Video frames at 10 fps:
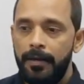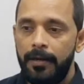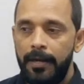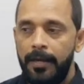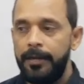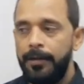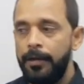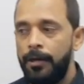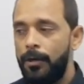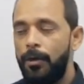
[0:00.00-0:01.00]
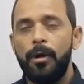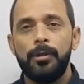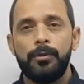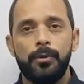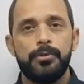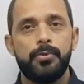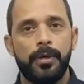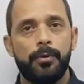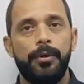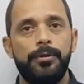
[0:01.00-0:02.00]
And all those who
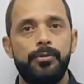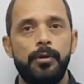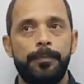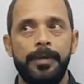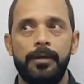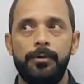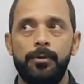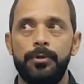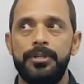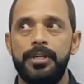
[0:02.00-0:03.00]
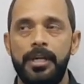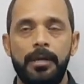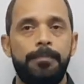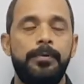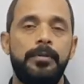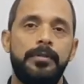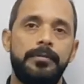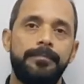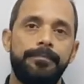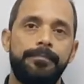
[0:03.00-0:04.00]
are going to appear, don't keep
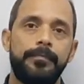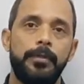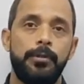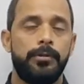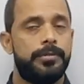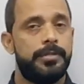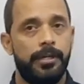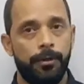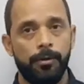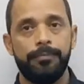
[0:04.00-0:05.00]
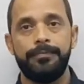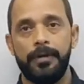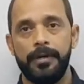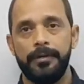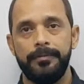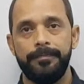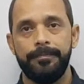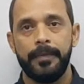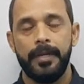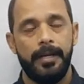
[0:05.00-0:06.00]
your schedule for
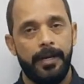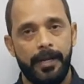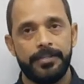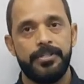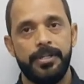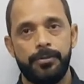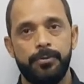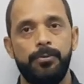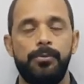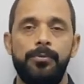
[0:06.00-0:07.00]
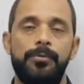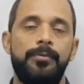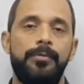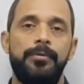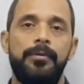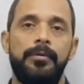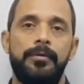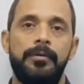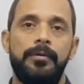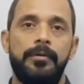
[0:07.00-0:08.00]
next day to
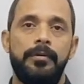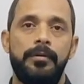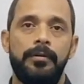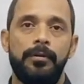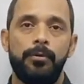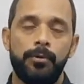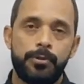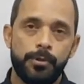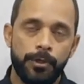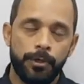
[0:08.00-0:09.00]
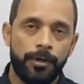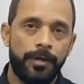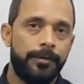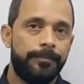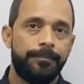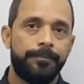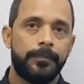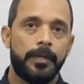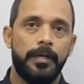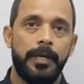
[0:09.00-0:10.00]
go to your
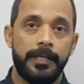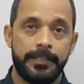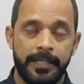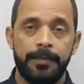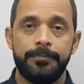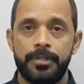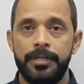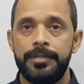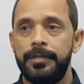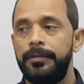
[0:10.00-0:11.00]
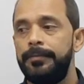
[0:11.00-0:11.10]
exam center.